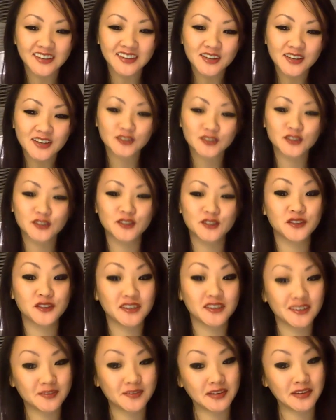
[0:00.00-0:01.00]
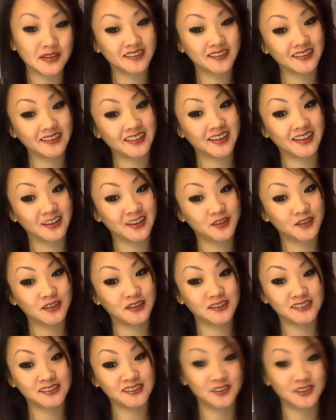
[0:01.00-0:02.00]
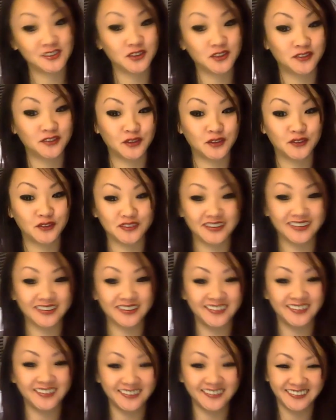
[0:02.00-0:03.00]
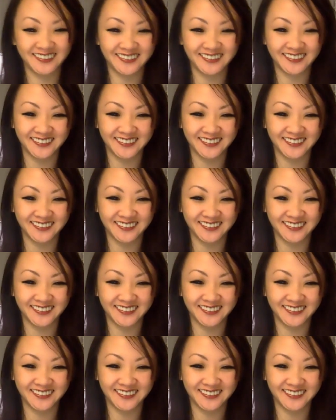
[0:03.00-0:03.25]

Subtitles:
Because you know you're going to be hearing that question over and over again.